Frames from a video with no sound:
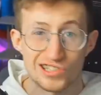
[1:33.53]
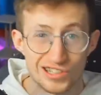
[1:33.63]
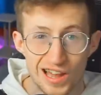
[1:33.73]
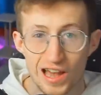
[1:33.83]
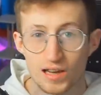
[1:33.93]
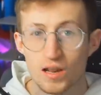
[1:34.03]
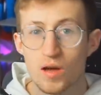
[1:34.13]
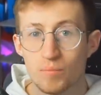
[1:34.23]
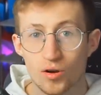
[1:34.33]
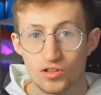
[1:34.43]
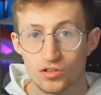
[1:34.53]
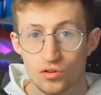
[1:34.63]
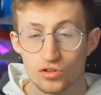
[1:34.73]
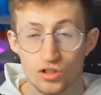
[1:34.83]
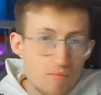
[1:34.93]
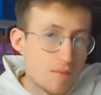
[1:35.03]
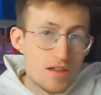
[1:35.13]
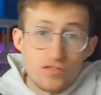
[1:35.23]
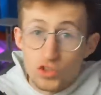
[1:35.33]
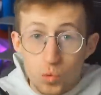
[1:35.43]
to nine points deduction, maybe
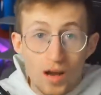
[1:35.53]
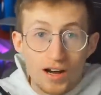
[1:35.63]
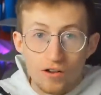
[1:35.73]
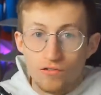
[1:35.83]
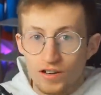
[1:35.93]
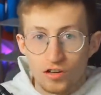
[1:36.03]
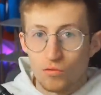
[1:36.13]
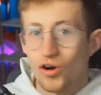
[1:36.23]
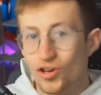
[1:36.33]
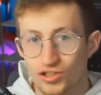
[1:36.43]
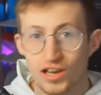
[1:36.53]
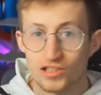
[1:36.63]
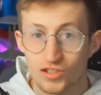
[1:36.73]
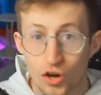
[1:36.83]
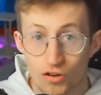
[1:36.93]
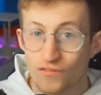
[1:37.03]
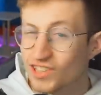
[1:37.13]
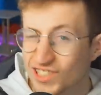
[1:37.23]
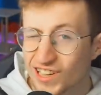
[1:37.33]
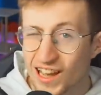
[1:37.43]
even twelve in the worst case scenario if they
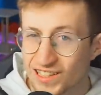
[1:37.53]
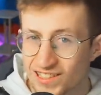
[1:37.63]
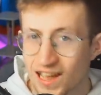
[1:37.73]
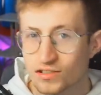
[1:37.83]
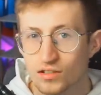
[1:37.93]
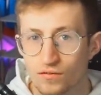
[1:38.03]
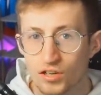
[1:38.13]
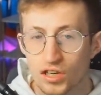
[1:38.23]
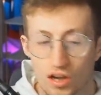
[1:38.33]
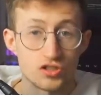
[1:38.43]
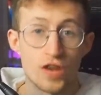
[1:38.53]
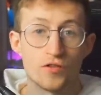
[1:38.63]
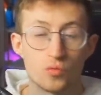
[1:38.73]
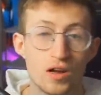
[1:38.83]
see it as that severe. Sheffield